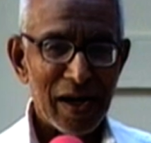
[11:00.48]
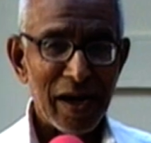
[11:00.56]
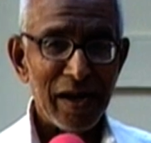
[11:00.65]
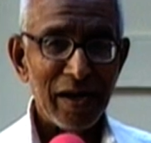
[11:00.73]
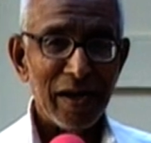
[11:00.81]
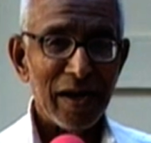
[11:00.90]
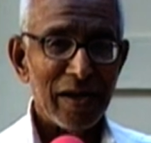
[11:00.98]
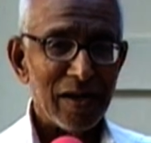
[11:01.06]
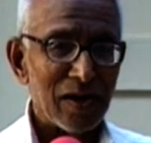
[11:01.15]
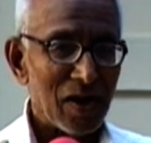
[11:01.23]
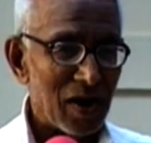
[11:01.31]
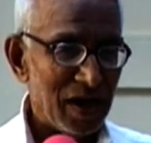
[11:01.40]
I get
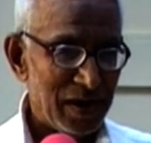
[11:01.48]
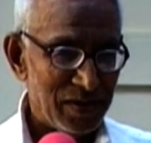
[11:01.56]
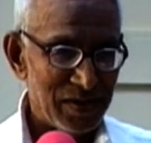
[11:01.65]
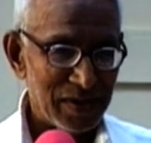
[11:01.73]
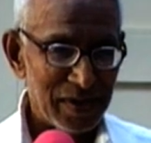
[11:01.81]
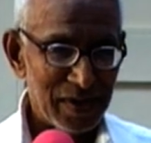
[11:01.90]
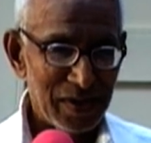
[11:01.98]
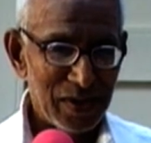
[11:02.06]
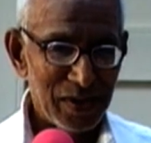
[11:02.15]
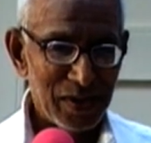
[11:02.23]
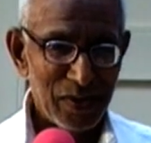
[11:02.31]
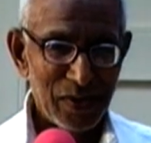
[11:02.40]
knowledge.
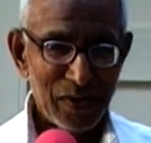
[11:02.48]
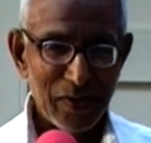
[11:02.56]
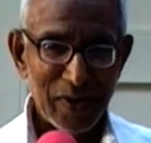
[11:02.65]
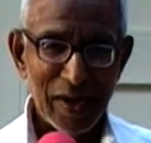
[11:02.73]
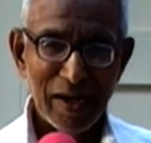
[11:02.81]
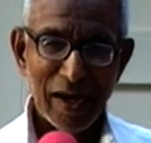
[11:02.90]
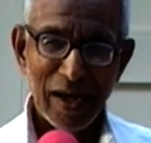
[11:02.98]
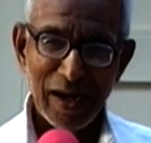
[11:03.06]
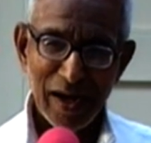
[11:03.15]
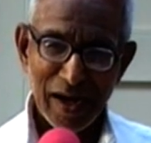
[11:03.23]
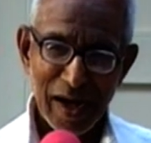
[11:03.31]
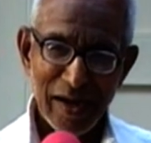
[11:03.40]
When I
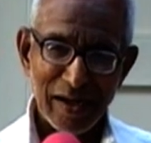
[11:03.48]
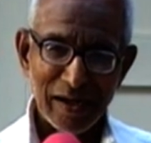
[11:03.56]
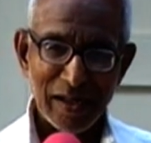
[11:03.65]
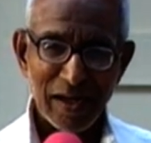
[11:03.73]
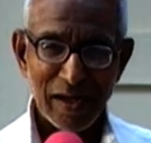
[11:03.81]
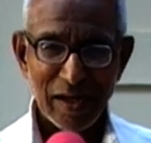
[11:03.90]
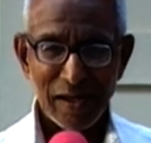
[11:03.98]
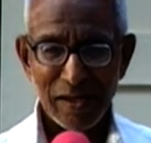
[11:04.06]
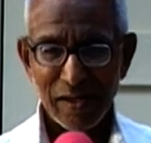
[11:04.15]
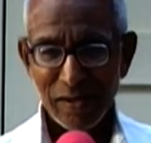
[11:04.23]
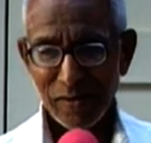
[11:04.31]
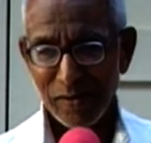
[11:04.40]
like
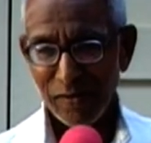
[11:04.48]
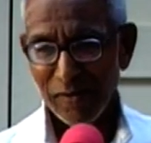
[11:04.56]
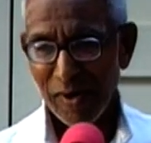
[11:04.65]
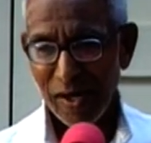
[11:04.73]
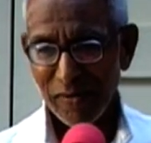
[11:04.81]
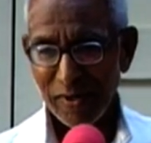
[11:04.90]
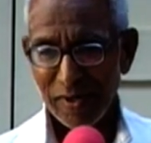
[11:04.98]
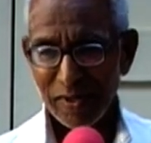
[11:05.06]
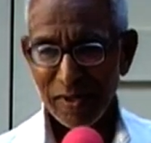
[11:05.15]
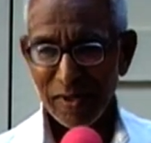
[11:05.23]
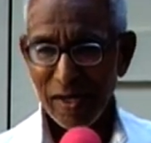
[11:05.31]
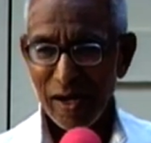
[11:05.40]
the flower,
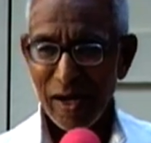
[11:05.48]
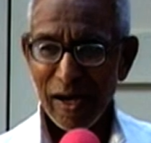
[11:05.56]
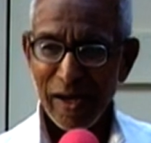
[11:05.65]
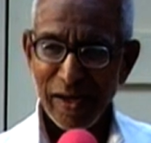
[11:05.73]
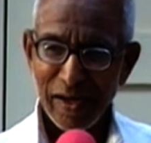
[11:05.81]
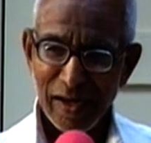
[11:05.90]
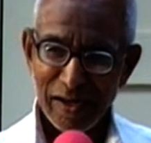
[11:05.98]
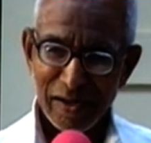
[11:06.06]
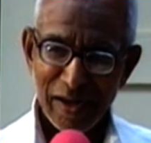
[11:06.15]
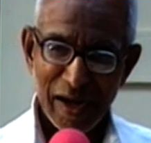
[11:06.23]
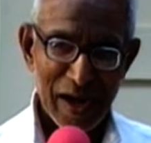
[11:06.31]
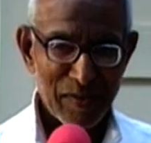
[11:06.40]
I get
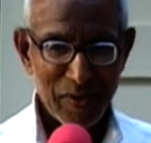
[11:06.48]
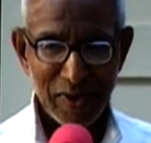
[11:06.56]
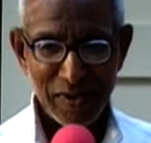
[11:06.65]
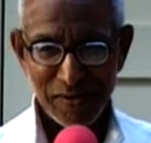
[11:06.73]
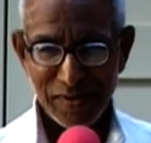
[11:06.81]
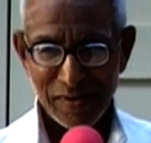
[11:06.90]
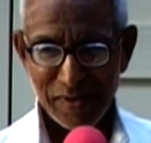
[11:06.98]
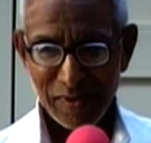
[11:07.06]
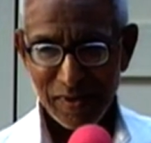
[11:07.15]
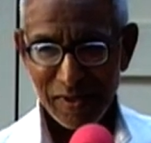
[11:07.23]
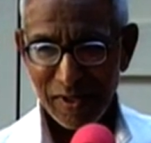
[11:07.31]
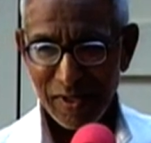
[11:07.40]
happiness.
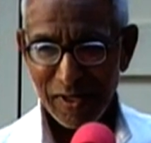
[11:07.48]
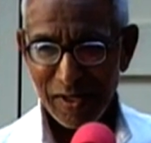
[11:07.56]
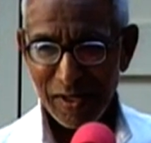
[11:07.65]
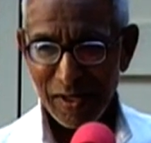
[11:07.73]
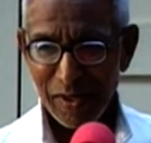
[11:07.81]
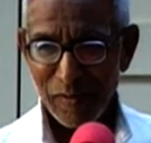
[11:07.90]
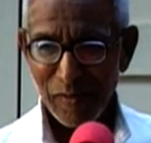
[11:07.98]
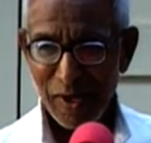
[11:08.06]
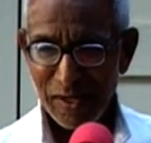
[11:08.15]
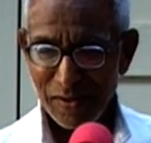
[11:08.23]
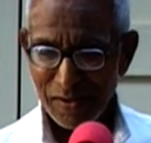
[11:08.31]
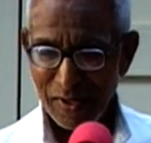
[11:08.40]

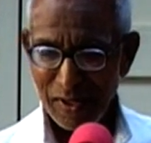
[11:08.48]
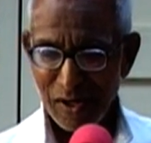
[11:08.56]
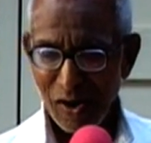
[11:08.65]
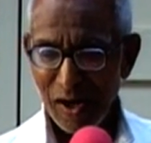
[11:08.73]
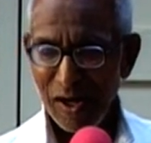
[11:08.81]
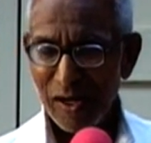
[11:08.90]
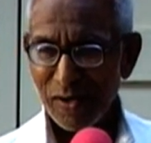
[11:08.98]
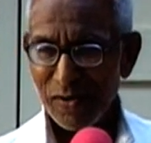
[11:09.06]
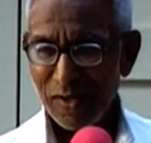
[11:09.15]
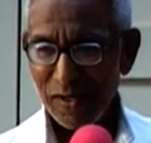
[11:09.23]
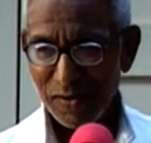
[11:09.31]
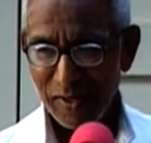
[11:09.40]
Means
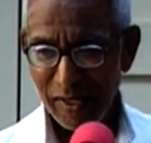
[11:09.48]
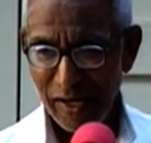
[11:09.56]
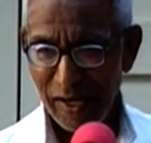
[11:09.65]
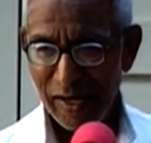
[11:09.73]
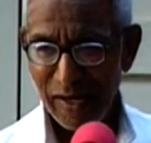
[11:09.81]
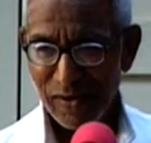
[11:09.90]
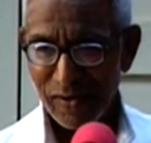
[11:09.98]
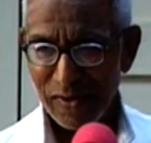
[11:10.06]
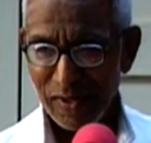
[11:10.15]
knowledge is needed